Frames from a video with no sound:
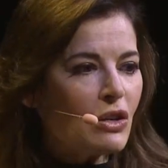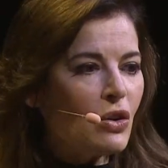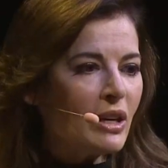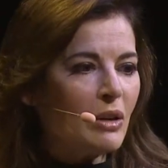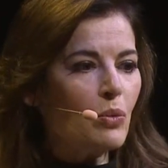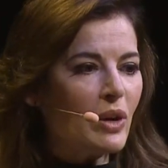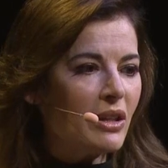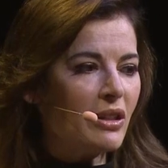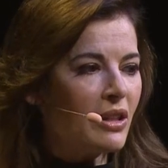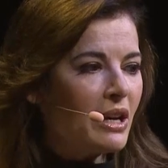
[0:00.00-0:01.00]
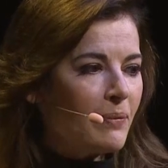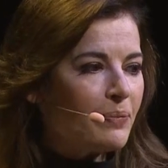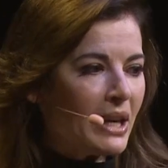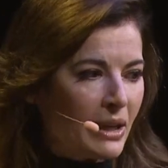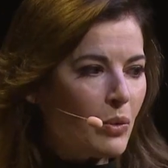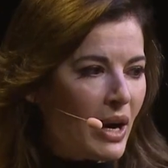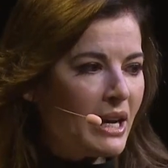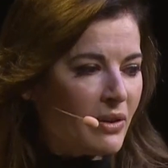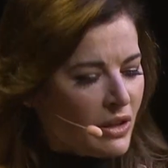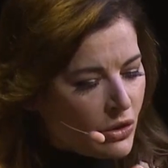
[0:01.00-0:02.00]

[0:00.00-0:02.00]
cooking with, in a way,